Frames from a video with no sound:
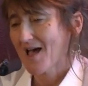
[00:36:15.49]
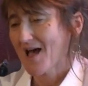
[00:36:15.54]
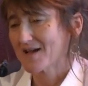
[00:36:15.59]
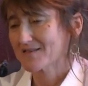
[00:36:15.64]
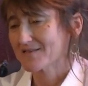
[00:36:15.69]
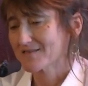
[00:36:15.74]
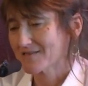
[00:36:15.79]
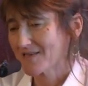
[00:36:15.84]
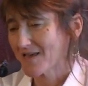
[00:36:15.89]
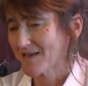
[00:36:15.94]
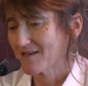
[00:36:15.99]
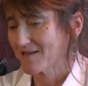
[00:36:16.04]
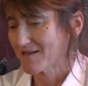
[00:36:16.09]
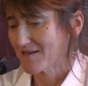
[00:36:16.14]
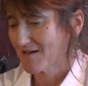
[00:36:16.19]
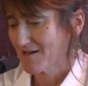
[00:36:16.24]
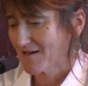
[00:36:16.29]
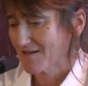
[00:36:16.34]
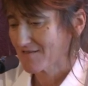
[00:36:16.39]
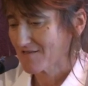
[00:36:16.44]
I
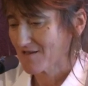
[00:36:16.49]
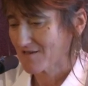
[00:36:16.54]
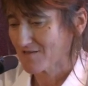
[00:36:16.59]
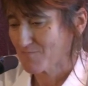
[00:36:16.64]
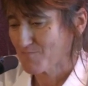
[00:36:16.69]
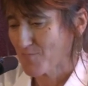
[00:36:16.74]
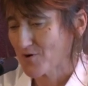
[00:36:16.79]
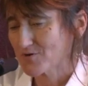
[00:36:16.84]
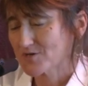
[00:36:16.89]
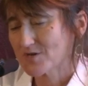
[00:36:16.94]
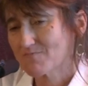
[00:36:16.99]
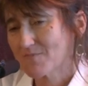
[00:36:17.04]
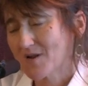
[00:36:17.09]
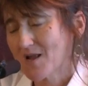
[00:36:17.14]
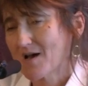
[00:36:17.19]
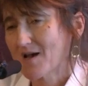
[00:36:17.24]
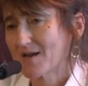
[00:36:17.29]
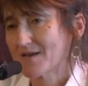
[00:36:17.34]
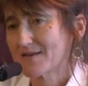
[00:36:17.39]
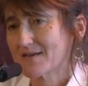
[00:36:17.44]
think that the bottom
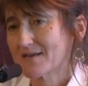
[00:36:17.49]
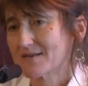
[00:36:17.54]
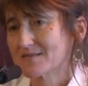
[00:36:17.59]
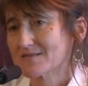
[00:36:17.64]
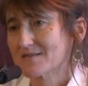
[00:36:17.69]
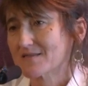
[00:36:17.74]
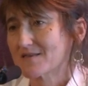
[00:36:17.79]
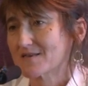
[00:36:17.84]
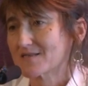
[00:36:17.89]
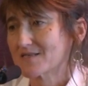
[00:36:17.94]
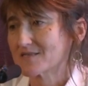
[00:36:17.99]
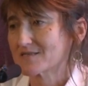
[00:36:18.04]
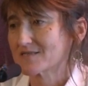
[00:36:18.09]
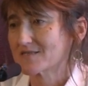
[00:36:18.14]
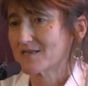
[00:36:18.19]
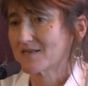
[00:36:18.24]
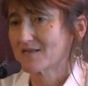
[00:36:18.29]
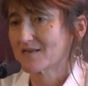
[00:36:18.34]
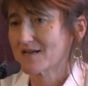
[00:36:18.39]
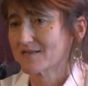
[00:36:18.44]
line is that it's
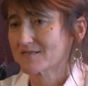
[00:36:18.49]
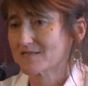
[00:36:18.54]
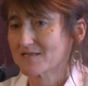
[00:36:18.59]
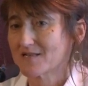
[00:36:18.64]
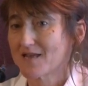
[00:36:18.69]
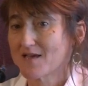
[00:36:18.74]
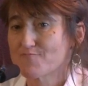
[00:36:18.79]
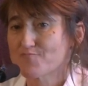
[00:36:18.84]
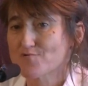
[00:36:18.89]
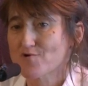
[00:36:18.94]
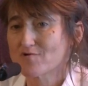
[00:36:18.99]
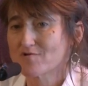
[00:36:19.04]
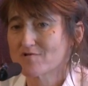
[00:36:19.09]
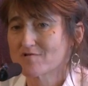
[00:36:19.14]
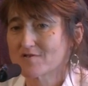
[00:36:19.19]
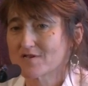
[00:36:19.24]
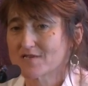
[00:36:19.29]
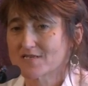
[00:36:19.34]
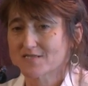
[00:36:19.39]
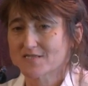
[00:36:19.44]
seen as
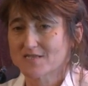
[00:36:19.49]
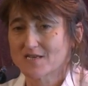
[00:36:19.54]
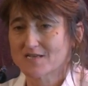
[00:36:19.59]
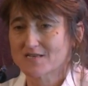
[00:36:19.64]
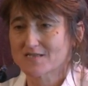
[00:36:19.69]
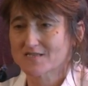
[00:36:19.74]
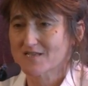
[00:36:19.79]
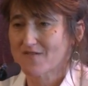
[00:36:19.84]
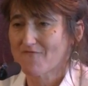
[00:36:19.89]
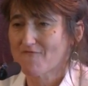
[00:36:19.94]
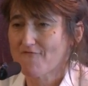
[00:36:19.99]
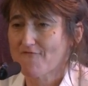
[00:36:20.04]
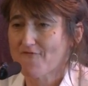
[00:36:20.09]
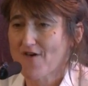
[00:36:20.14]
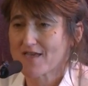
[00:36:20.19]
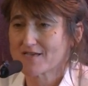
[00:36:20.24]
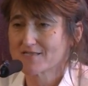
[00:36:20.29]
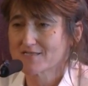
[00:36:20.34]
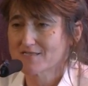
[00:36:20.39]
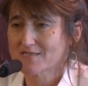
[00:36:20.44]
liberal, it's seen as
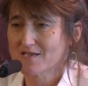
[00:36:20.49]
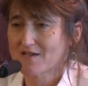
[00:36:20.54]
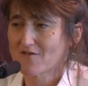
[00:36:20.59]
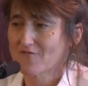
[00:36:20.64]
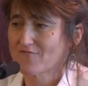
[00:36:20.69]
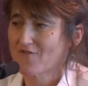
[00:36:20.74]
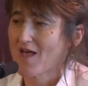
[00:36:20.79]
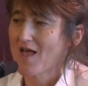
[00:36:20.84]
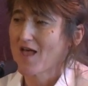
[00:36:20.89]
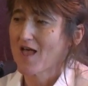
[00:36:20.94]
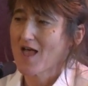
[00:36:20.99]
invasive,